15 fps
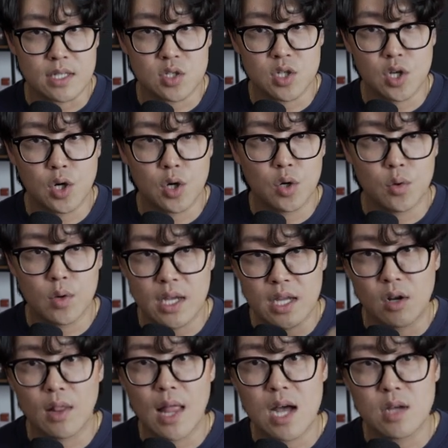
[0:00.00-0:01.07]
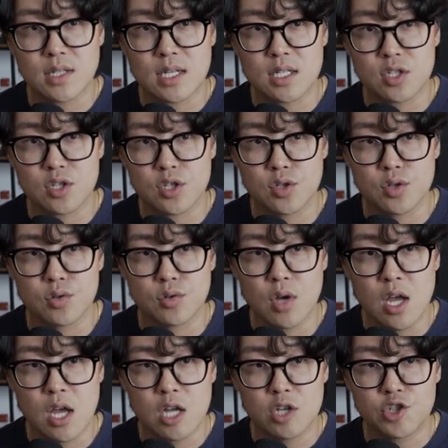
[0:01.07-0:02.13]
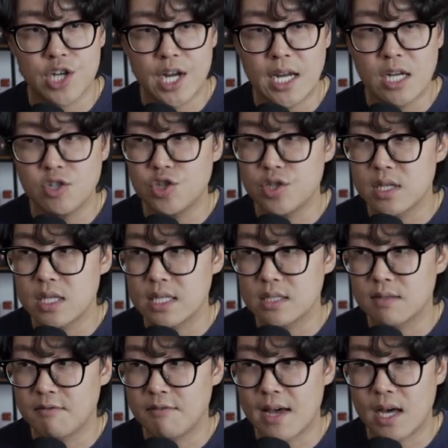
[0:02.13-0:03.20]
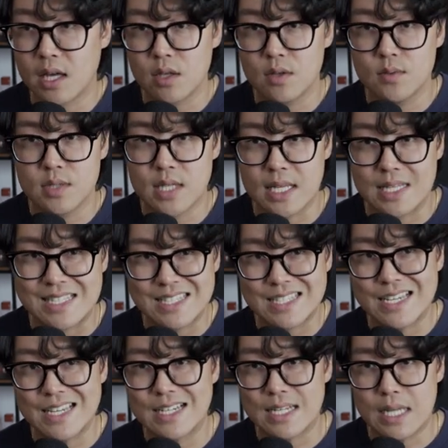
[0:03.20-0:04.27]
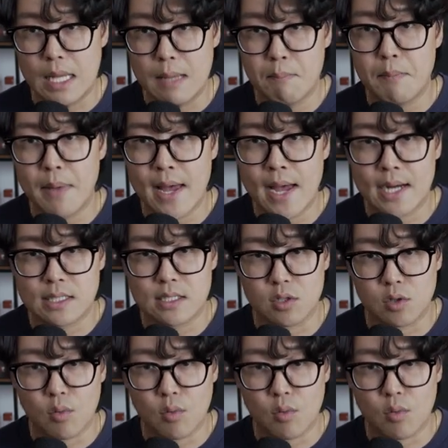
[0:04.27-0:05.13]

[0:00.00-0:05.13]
So it allows us to change these values and see it impact the